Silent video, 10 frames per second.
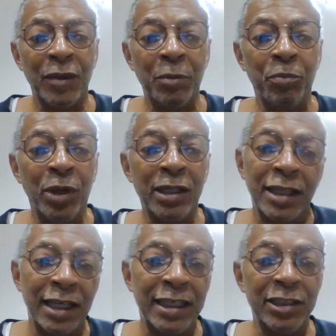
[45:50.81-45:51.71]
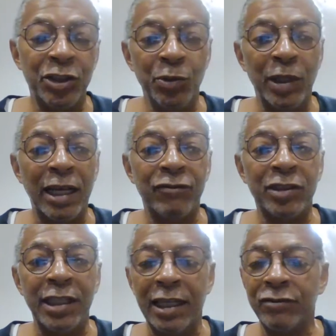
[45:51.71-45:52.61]
But I guess you would have
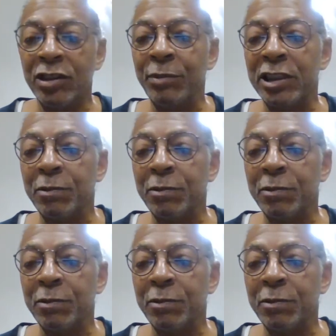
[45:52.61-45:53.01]
to have some